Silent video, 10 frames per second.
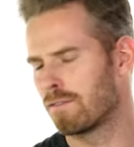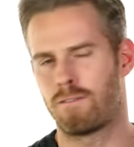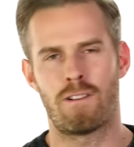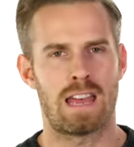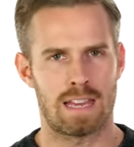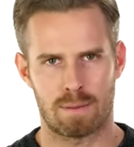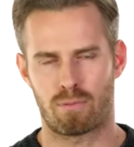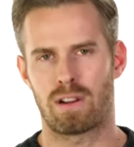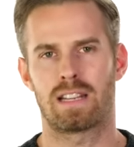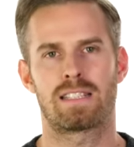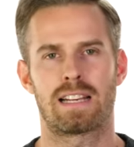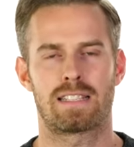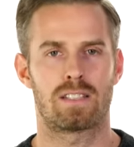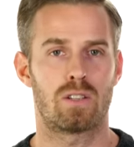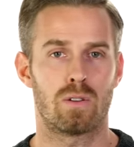vague
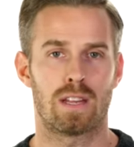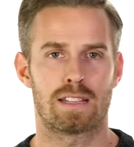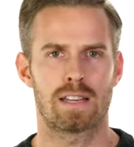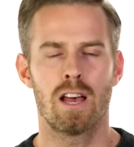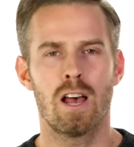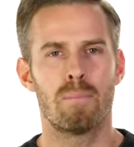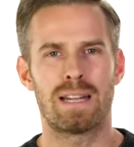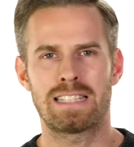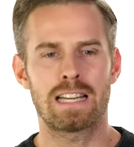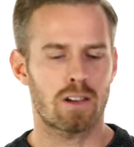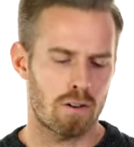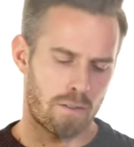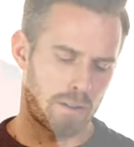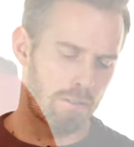predecessor to this, but it didn't go very